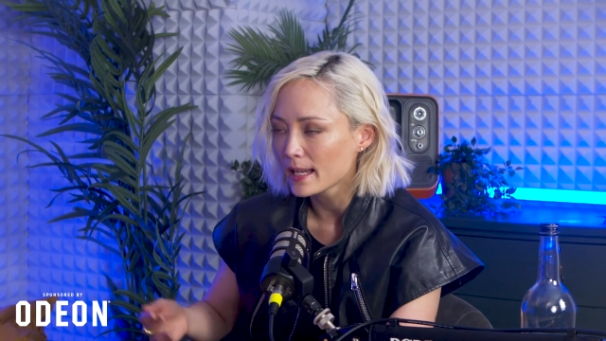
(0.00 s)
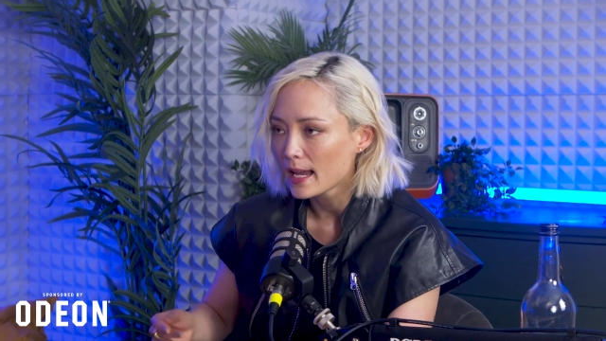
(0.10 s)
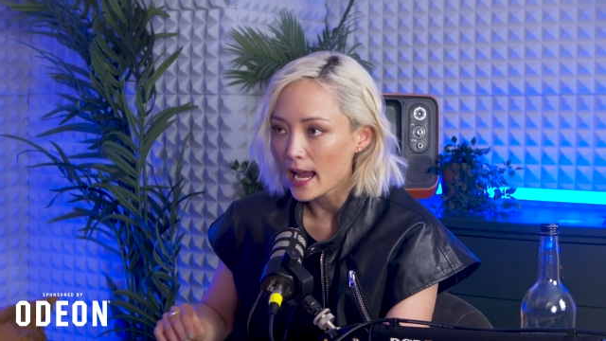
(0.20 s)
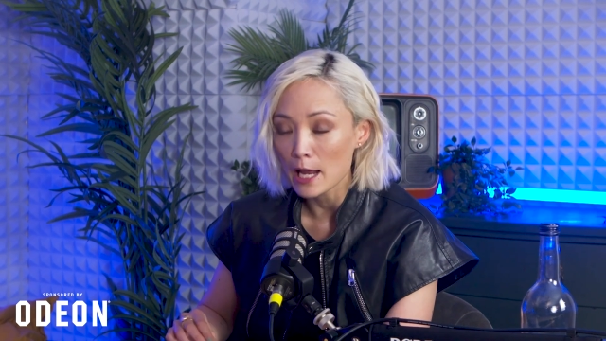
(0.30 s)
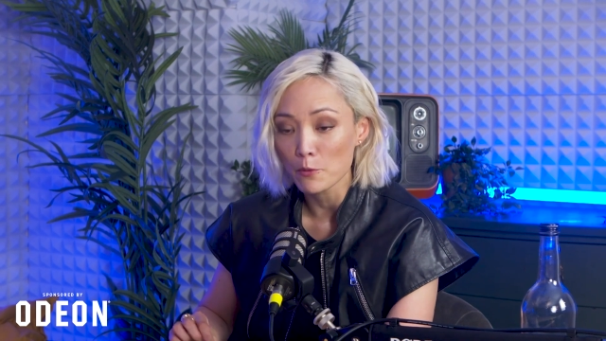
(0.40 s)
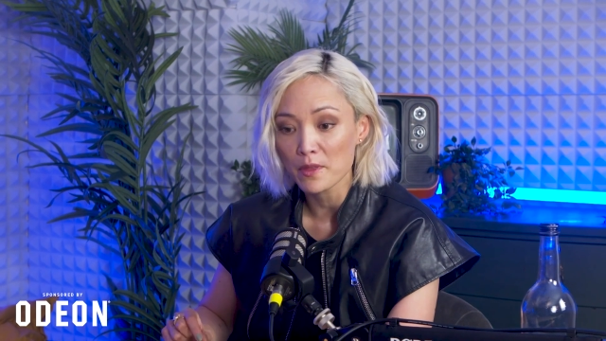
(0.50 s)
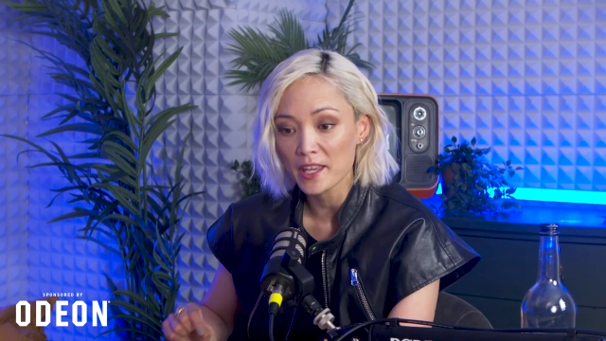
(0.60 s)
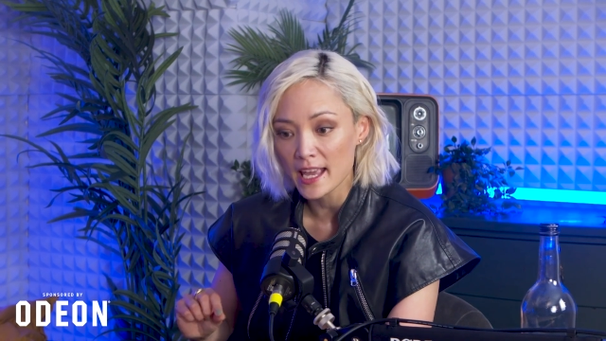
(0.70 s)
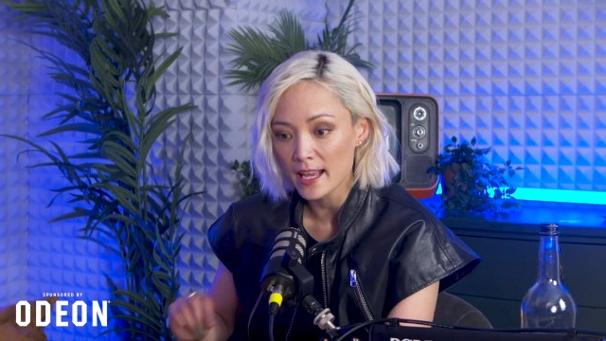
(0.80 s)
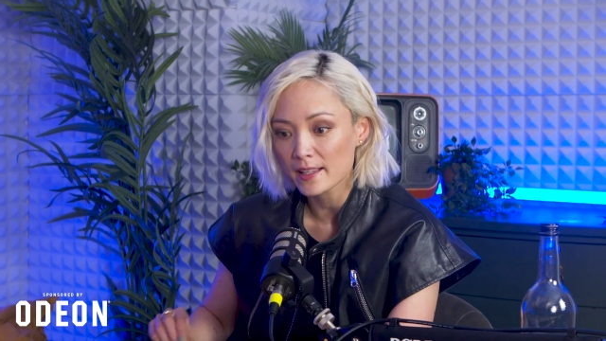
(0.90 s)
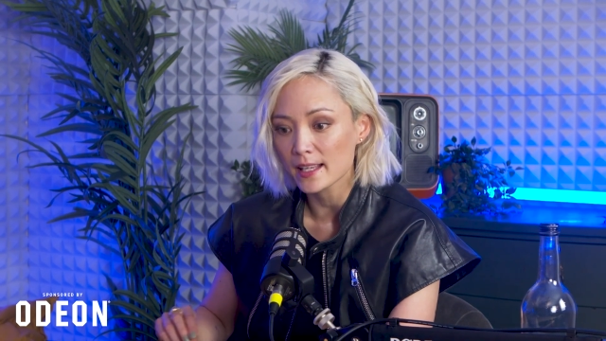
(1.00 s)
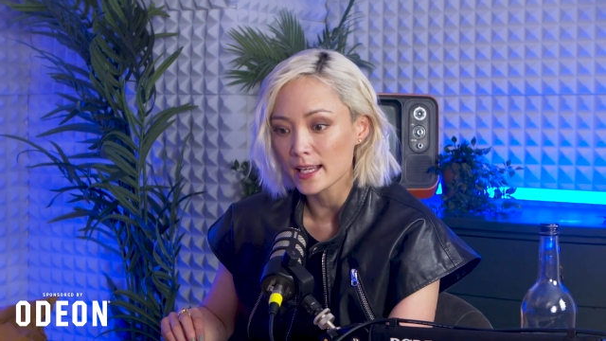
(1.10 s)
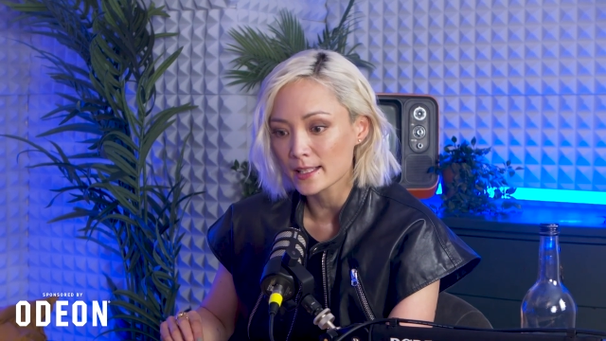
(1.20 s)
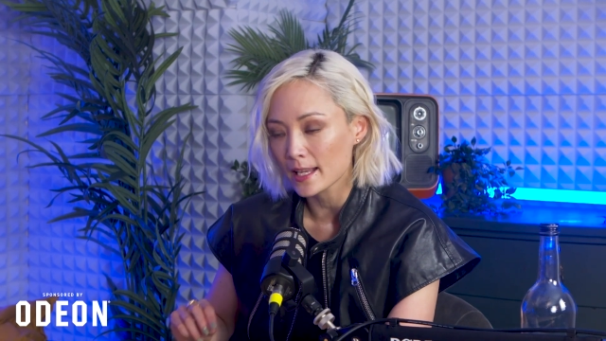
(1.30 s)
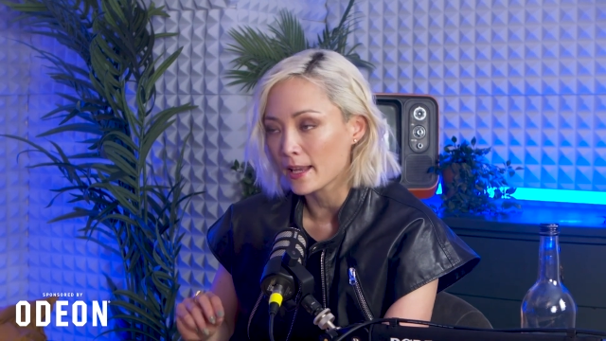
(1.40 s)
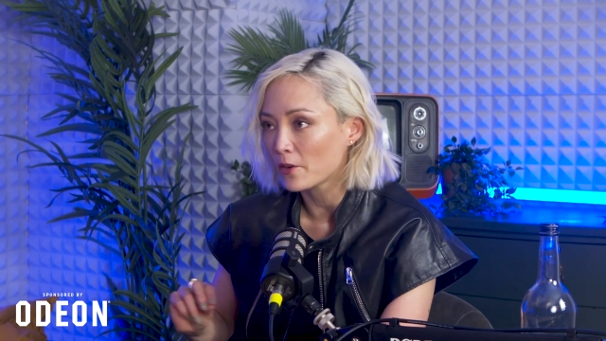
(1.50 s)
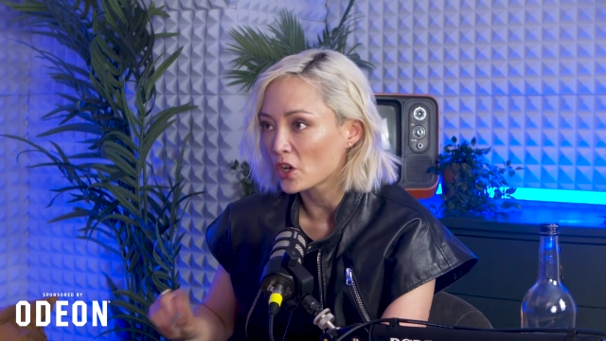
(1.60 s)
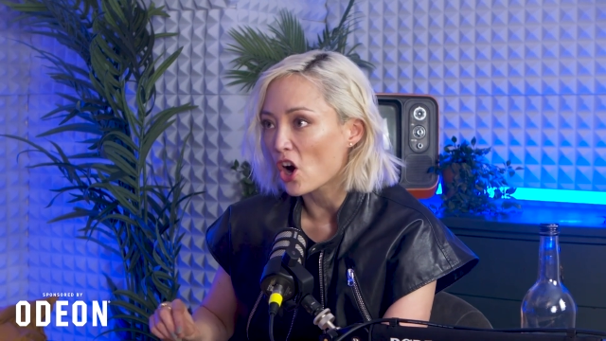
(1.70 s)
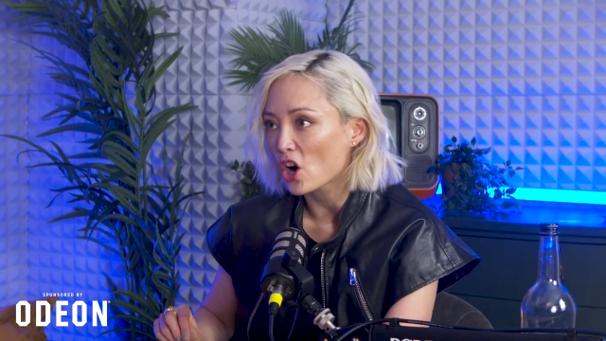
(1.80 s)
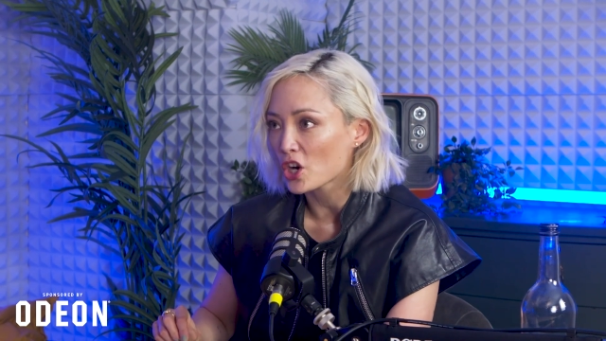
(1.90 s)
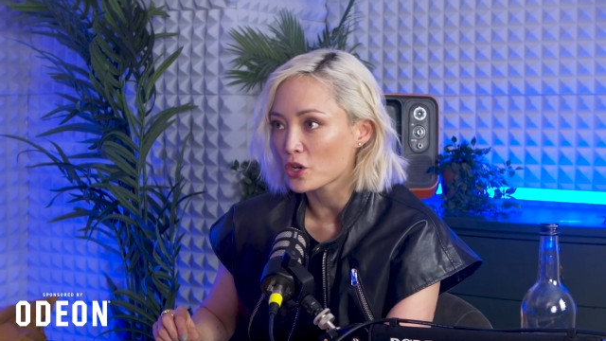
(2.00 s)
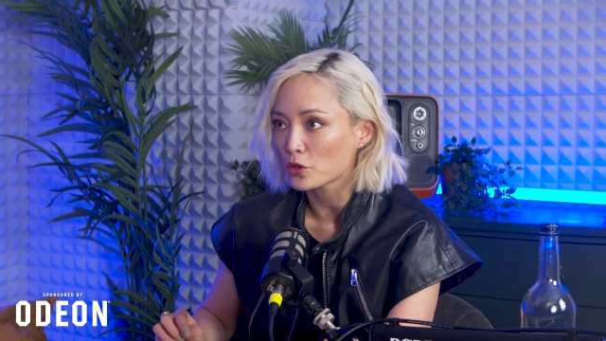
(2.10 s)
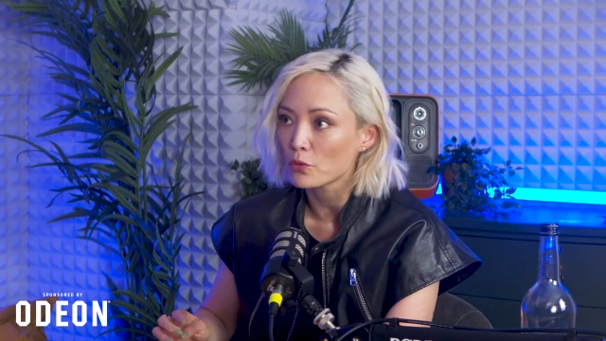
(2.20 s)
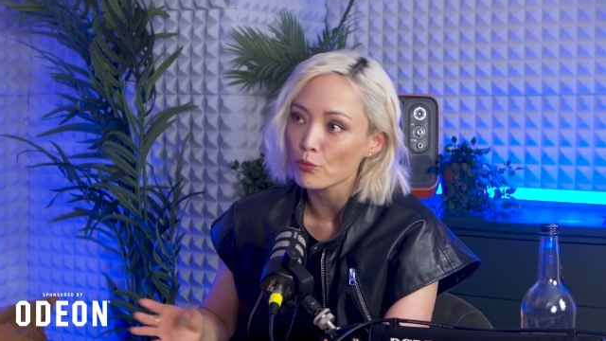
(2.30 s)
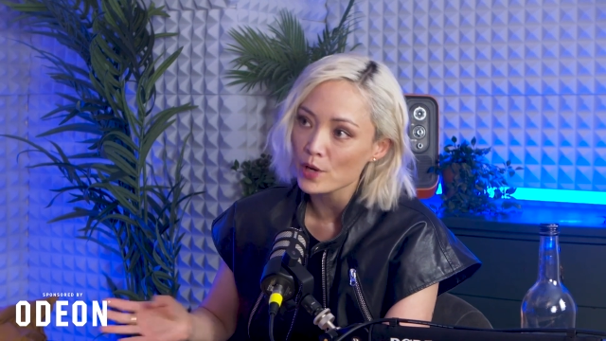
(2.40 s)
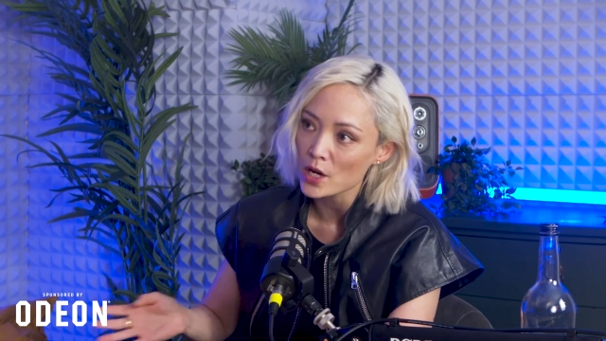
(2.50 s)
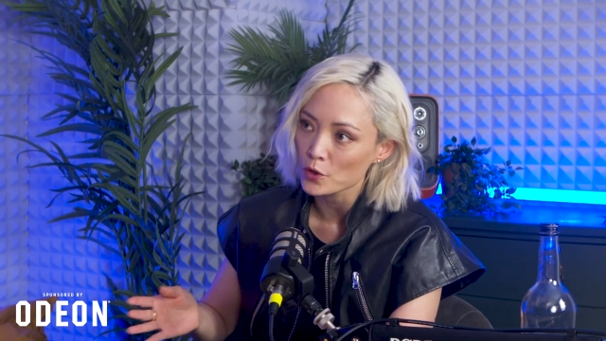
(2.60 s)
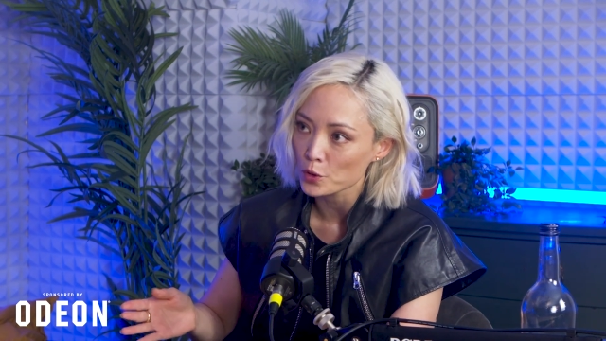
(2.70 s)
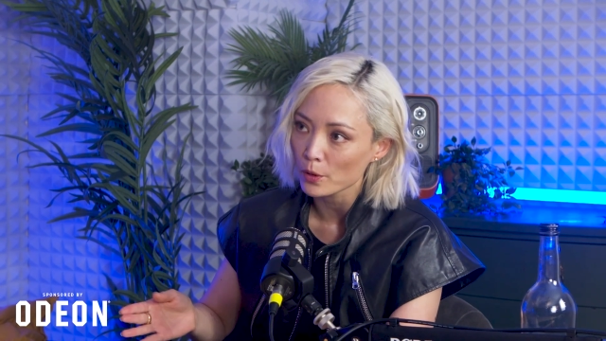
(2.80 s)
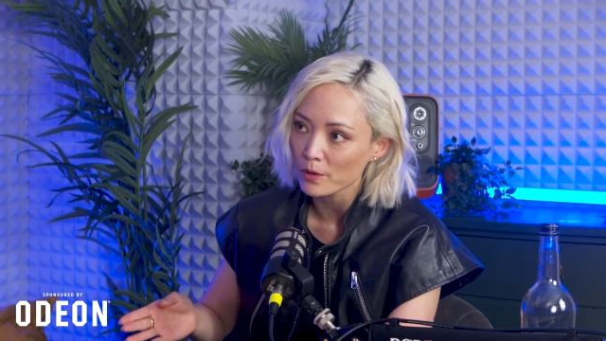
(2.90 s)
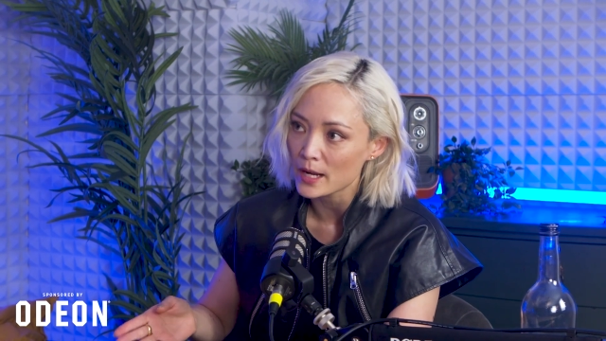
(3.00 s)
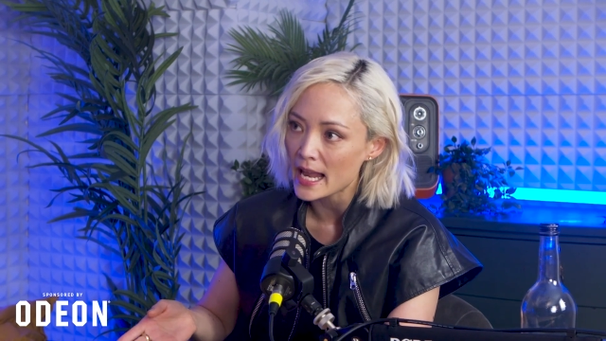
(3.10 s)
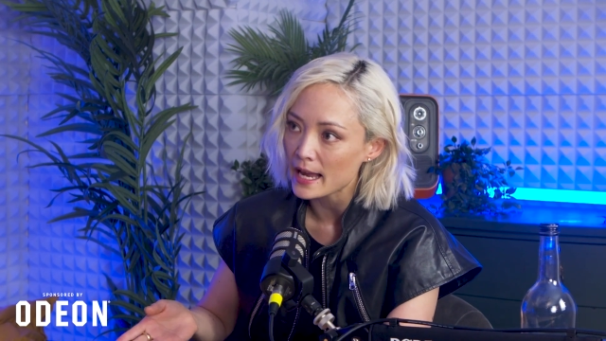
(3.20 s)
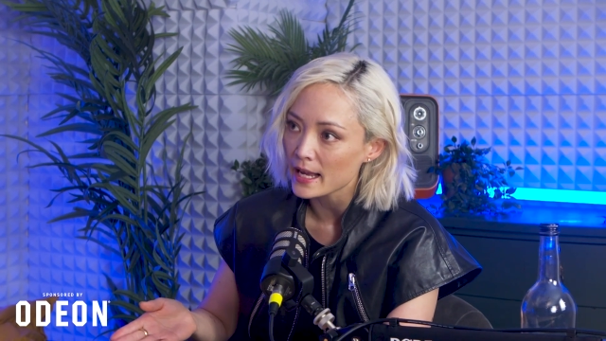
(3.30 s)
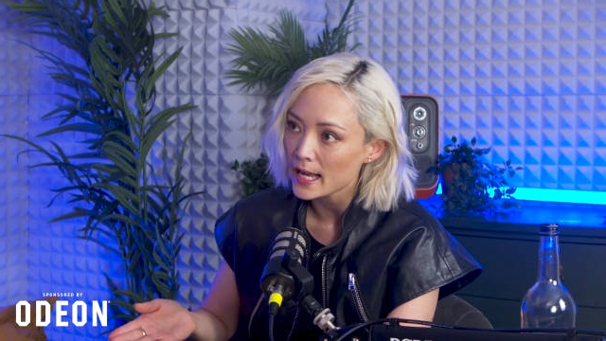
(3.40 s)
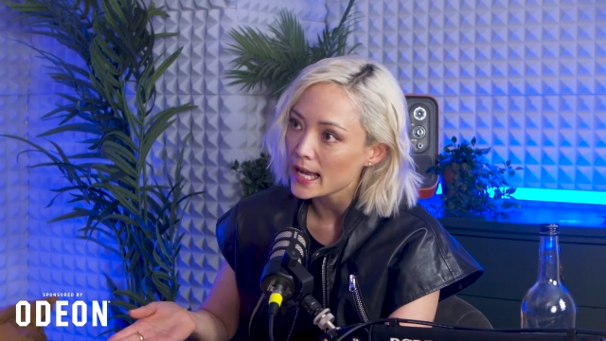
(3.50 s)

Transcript: Mm-hmm. And with kicks, it's even harder to really control the leg